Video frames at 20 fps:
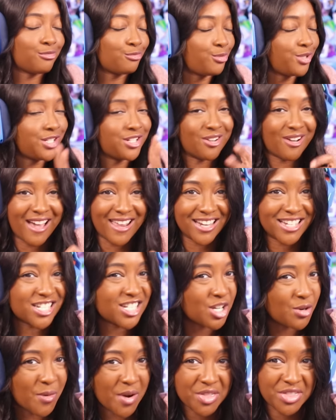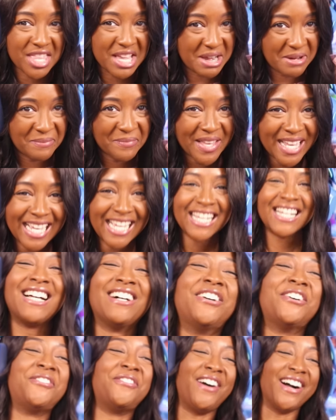We know how to deal with them.
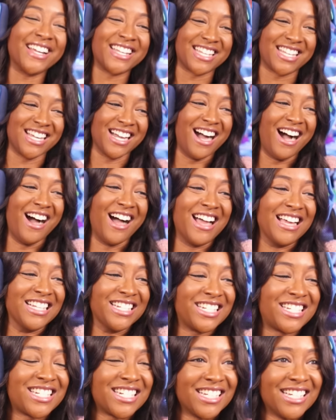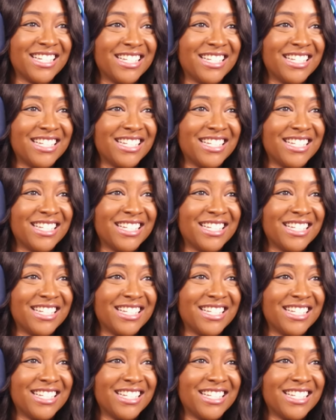Oh my gosh.